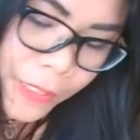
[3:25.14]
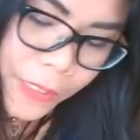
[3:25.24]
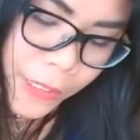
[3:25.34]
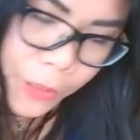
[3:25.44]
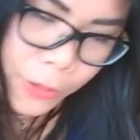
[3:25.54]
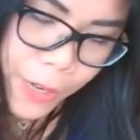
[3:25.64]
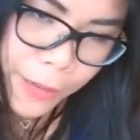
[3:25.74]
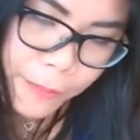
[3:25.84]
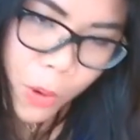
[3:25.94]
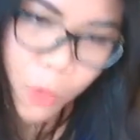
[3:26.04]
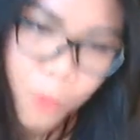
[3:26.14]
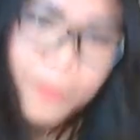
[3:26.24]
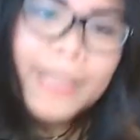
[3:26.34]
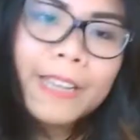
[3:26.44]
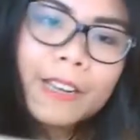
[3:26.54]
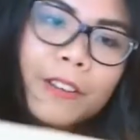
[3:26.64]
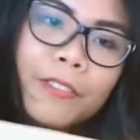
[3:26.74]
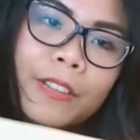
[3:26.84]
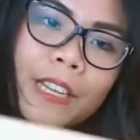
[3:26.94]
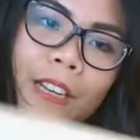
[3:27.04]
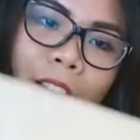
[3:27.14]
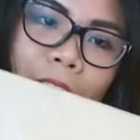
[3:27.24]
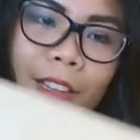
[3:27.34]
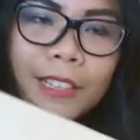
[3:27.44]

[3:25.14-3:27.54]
So I'm opening carefully. Look.